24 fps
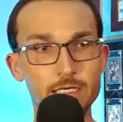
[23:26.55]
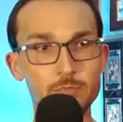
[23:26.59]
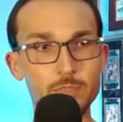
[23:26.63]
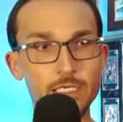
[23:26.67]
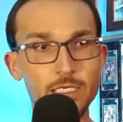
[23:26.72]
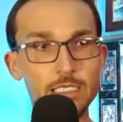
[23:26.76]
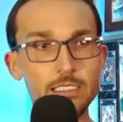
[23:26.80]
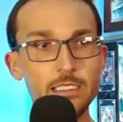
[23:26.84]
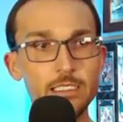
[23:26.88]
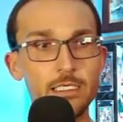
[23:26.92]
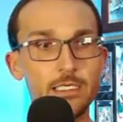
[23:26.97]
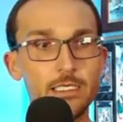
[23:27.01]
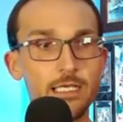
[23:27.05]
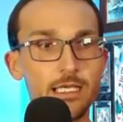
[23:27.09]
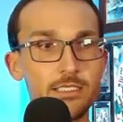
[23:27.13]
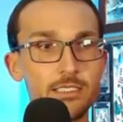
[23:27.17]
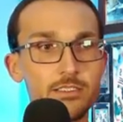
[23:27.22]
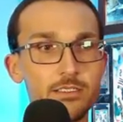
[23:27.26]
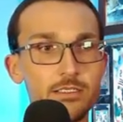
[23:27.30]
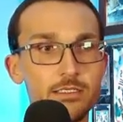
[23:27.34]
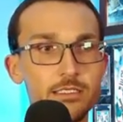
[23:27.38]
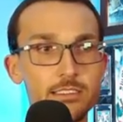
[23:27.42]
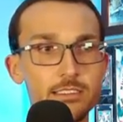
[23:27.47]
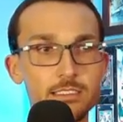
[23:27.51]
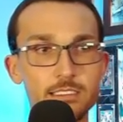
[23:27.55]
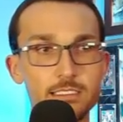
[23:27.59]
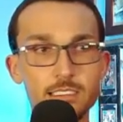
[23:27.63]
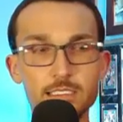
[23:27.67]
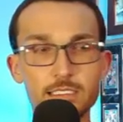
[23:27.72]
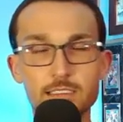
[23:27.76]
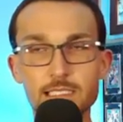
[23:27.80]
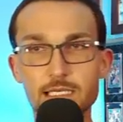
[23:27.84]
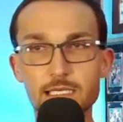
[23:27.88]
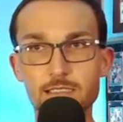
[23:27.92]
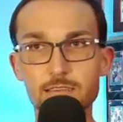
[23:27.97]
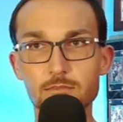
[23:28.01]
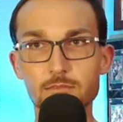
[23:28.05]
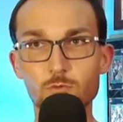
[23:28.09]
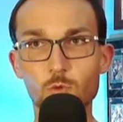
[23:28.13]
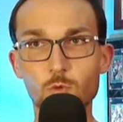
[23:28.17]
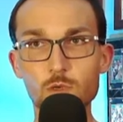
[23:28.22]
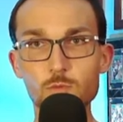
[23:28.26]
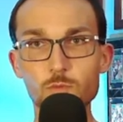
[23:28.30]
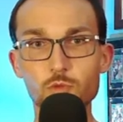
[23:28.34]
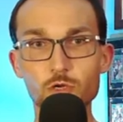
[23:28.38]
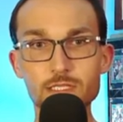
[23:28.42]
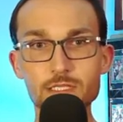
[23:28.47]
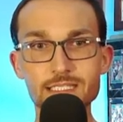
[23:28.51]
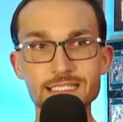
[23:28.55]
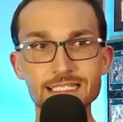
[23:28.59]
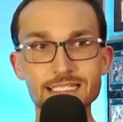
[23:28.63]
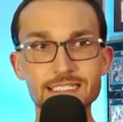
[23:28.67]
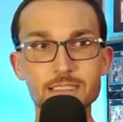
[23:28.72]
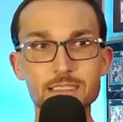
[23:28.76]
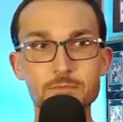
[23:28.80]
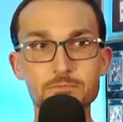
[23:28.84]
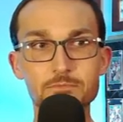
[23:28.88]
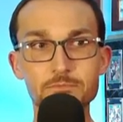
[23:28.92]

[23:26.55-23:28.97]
But as you can see, 1.6